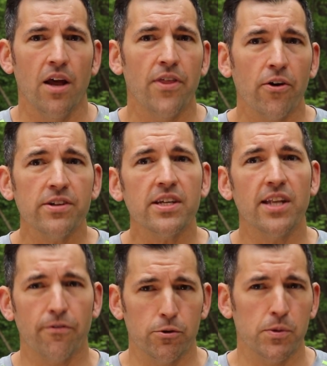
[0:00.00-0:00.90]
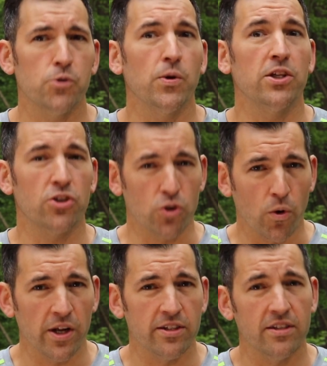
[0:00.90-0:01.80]
There is a difference between
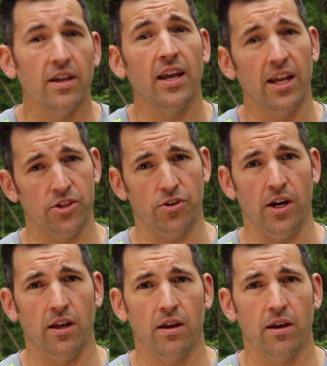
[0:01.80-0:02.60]
soreness and injury.